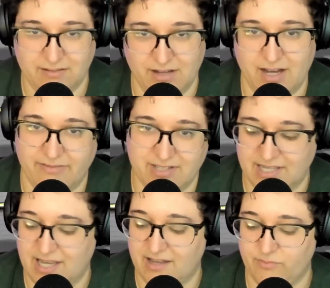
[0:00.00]
obviously,
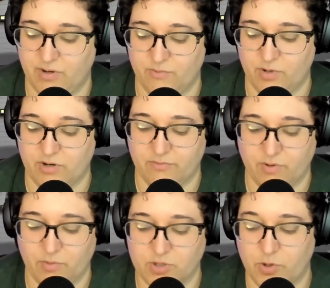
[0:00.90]
yeah. when we're when
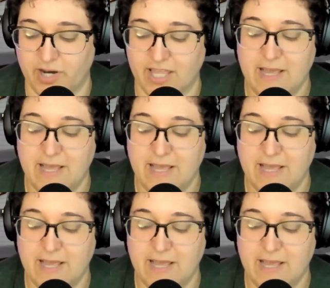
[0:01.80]
we're touring.